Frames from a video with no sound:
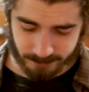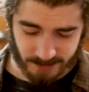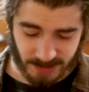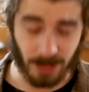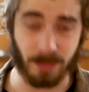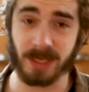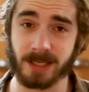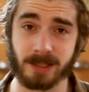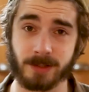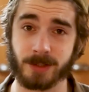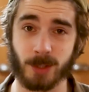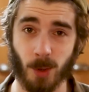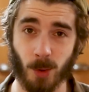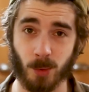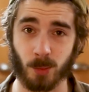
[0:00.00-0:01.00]
I'm making the
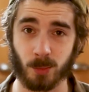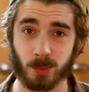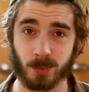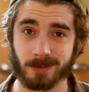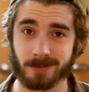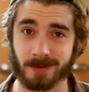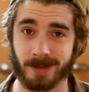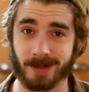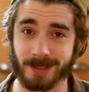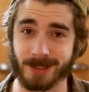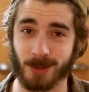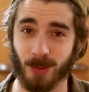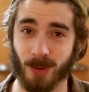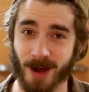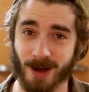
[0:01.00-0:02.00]
dough
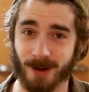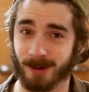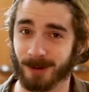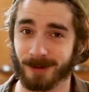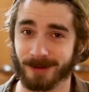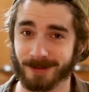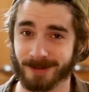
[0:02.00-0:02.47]
as well.